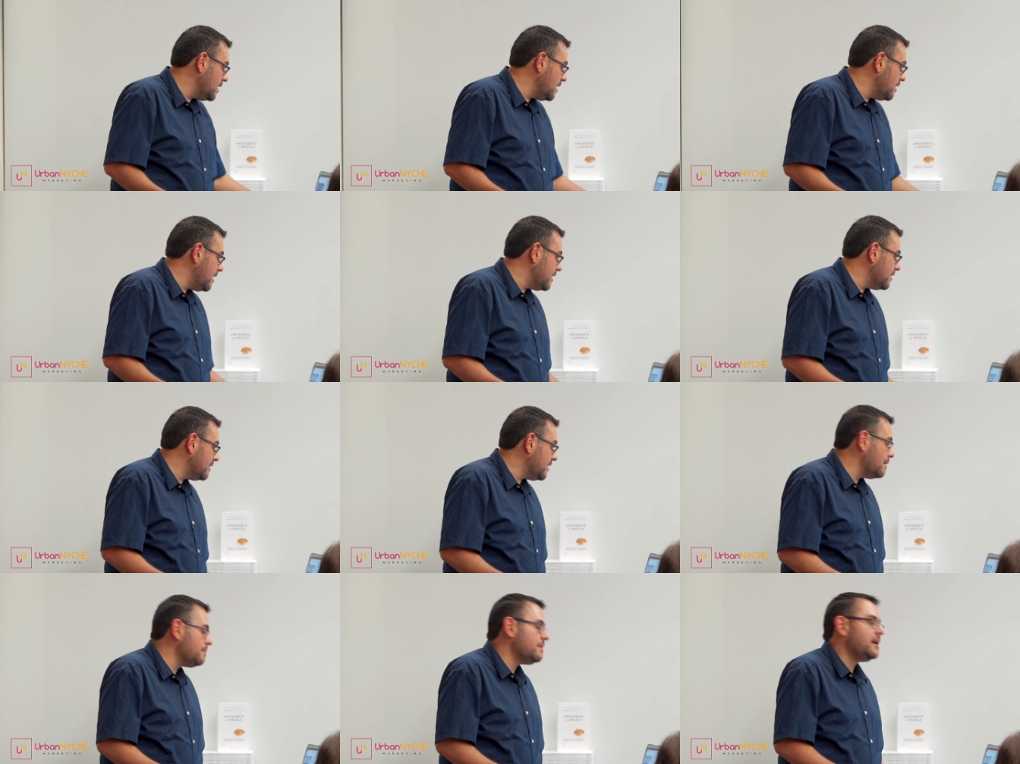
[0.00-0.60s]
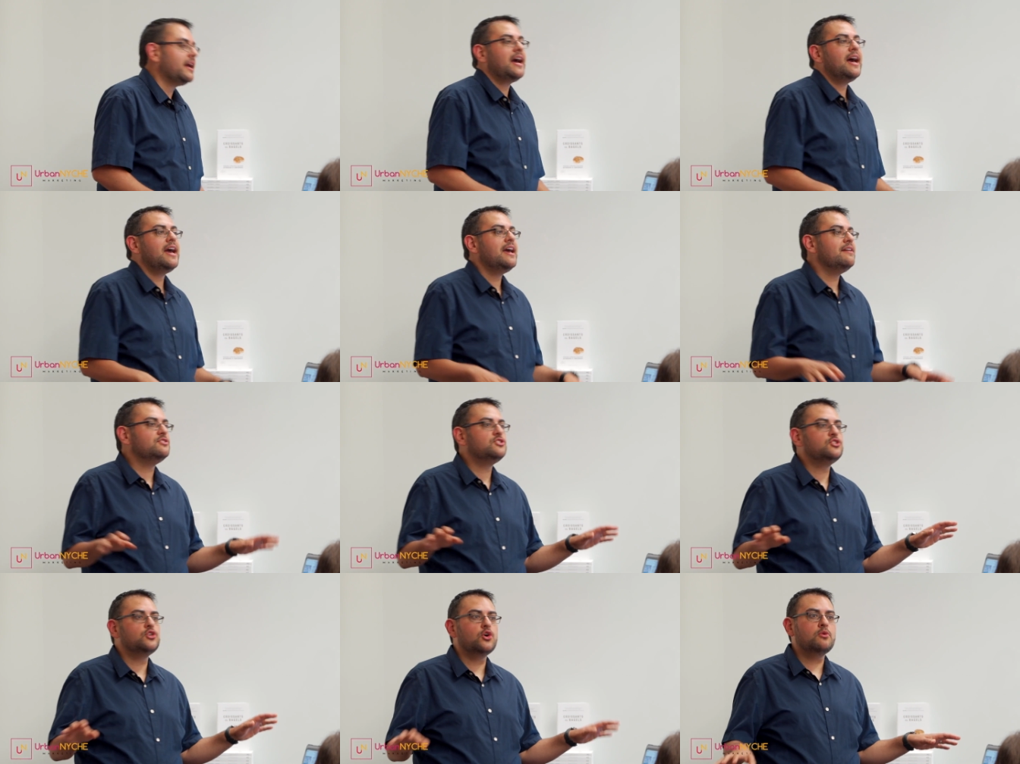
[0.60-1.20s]
All right, I'm like, I
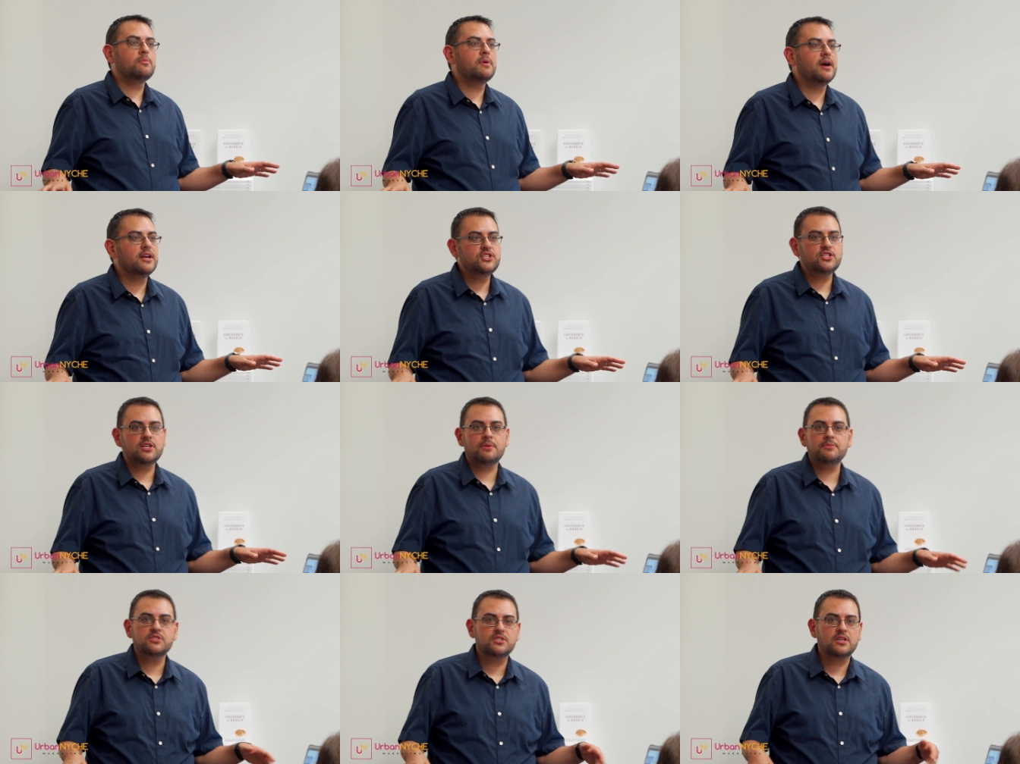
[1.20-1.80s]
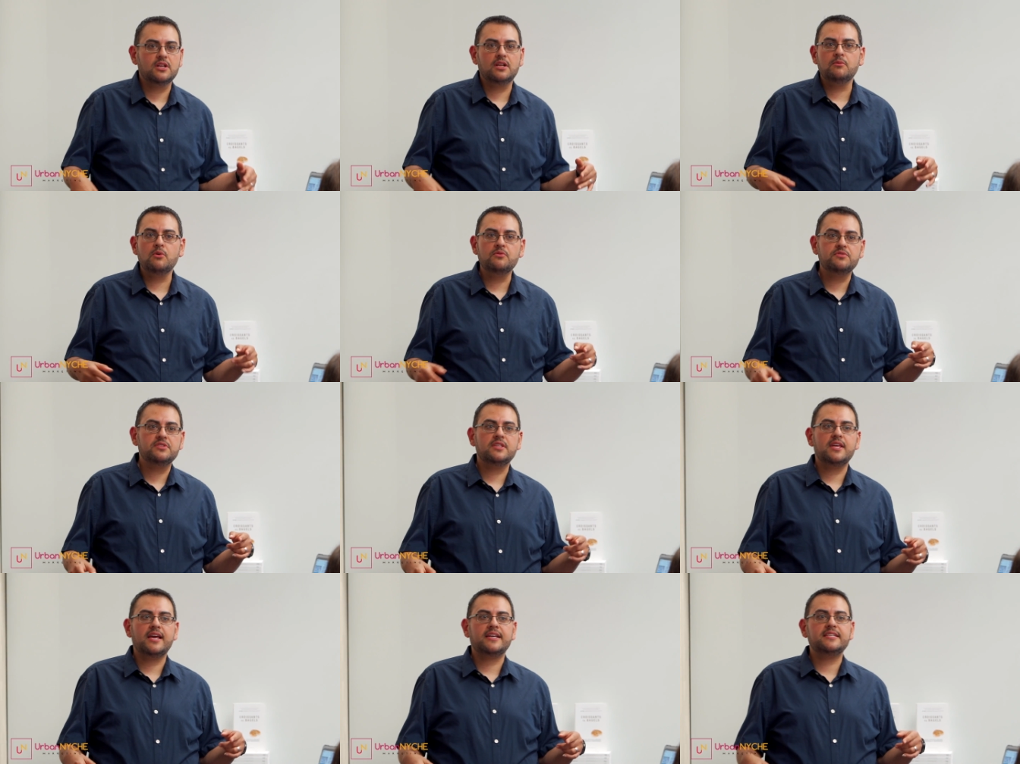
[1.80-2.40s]
have so much, I'm just gonna move
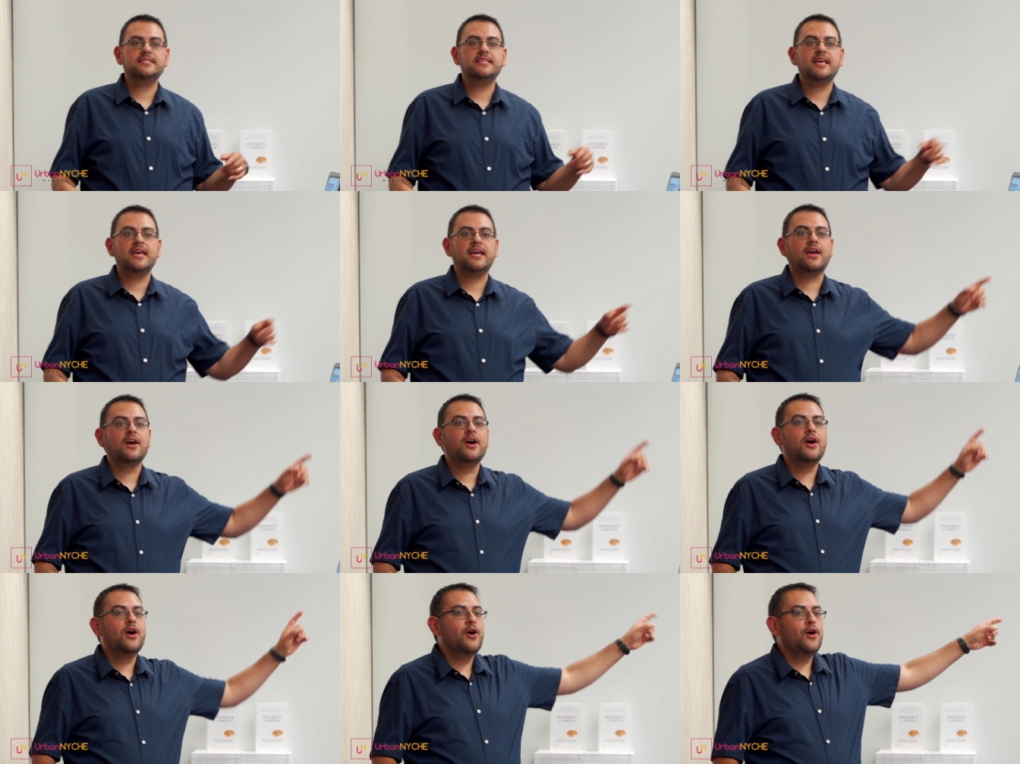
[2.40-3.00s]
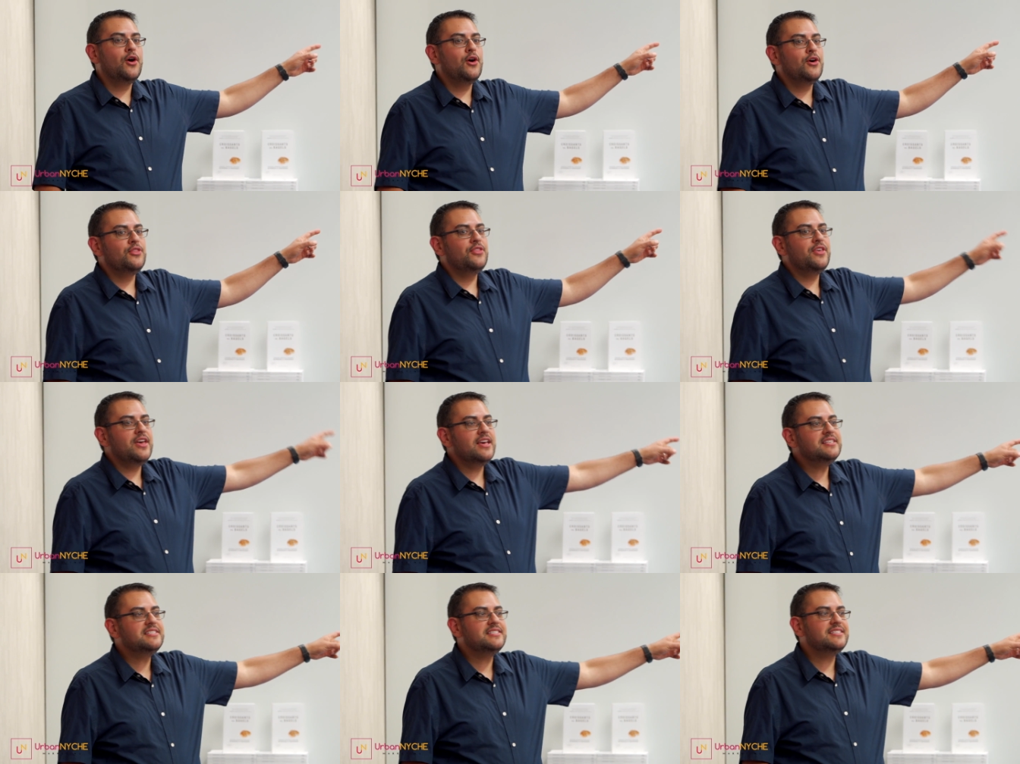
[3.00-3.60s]
to the next thing.
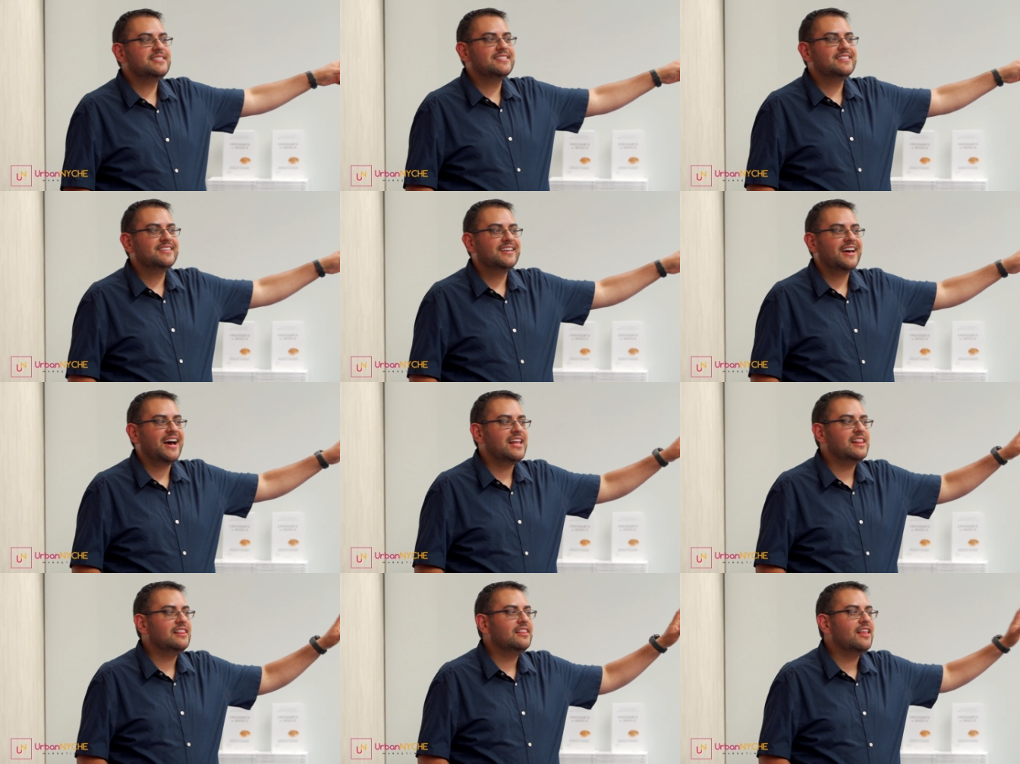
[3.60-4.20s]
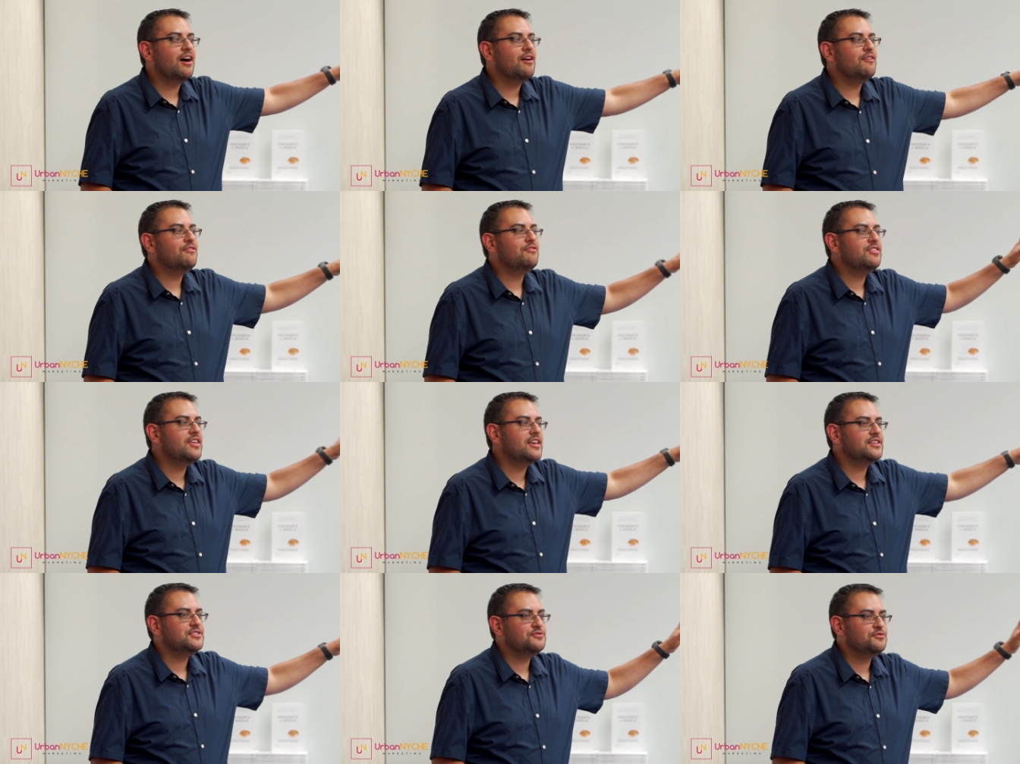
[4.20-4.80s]
This, I love
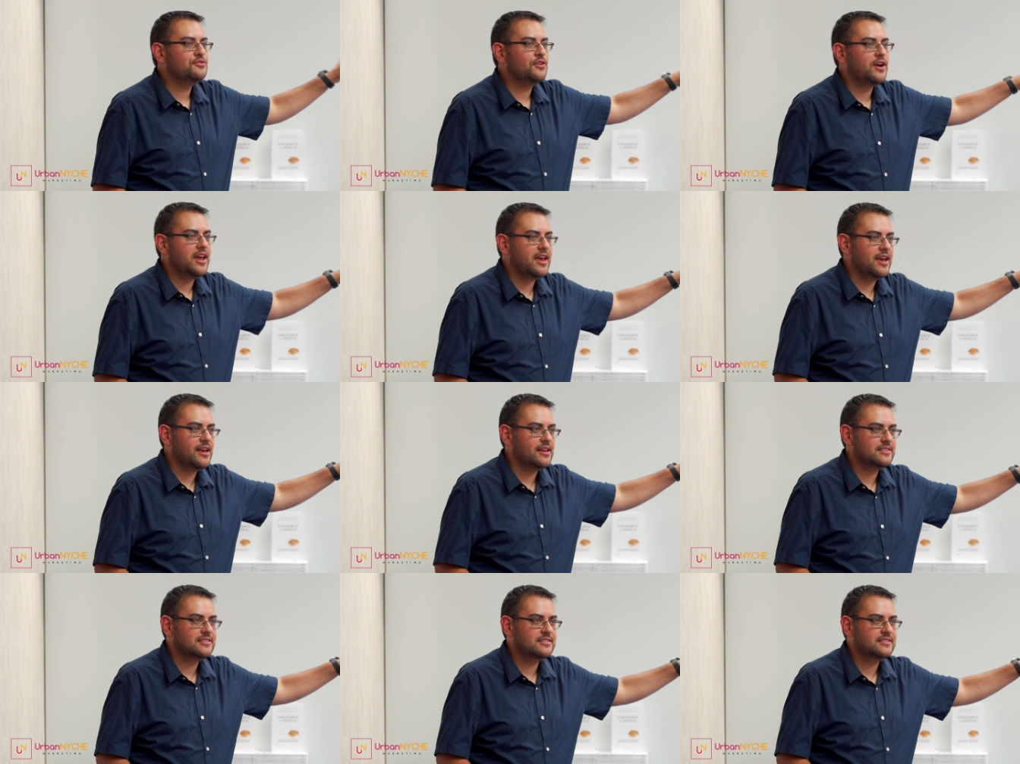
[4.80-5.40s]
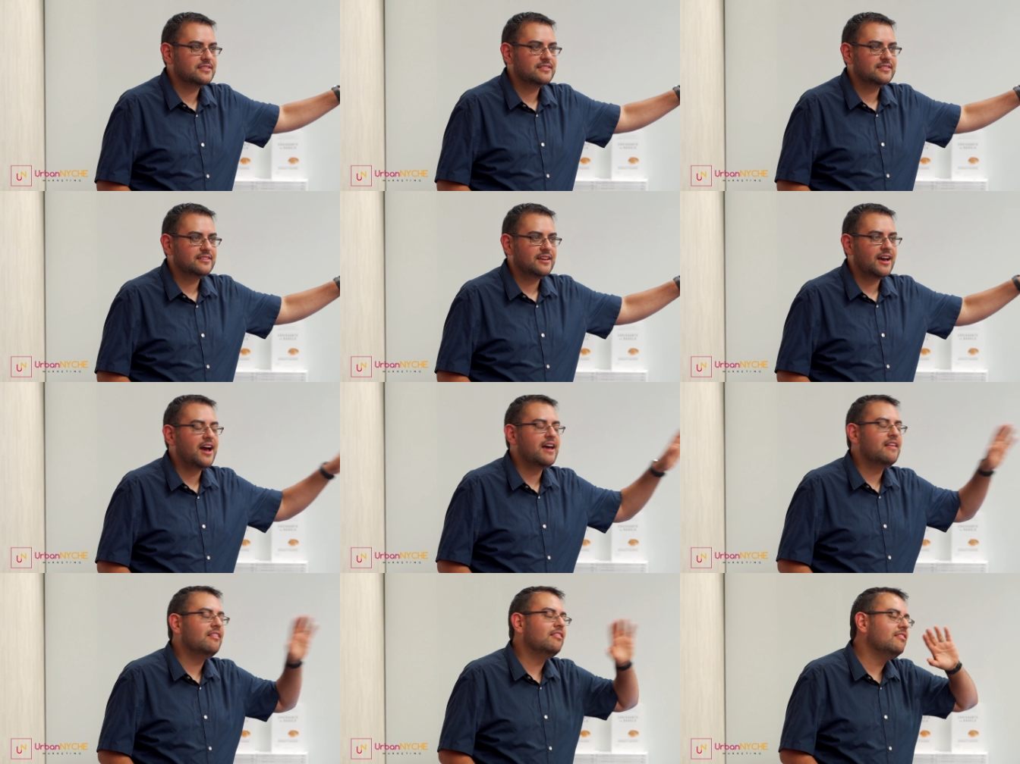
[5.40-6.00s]
this phrase.
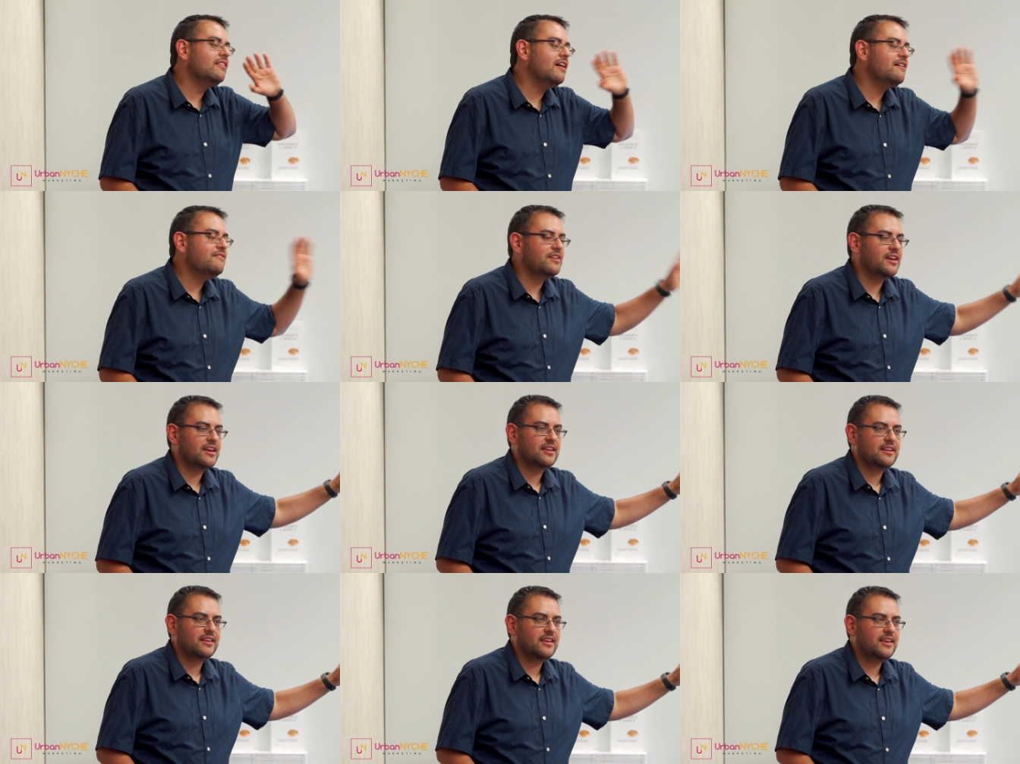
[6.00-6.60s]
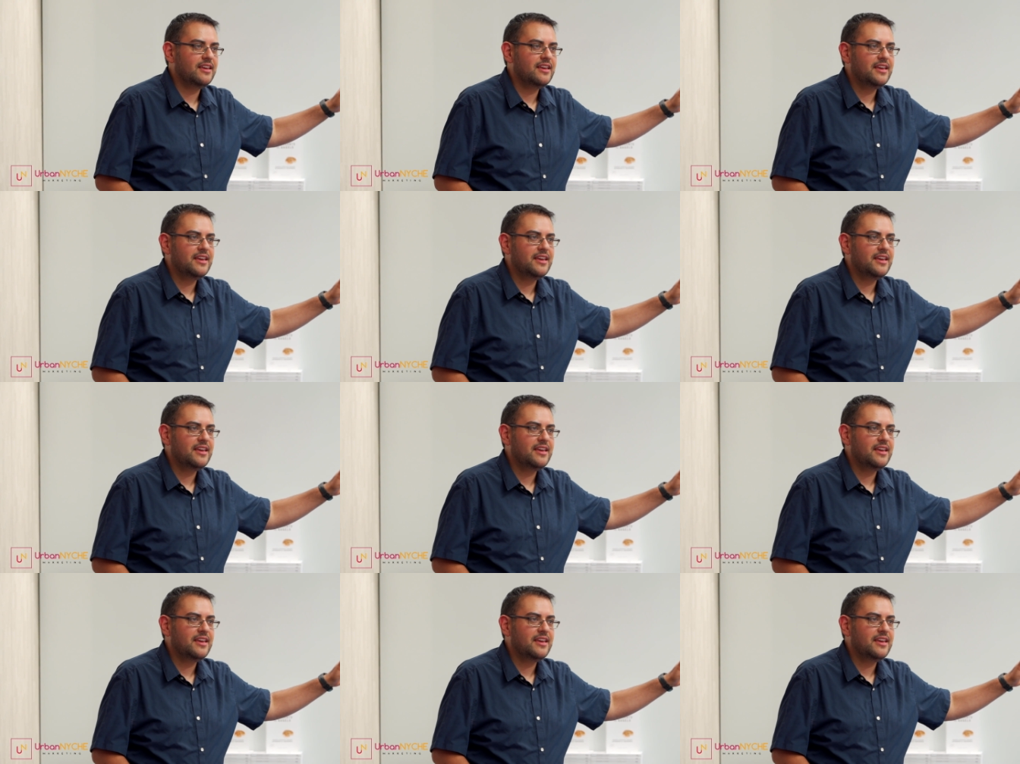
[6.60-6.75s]
I love it.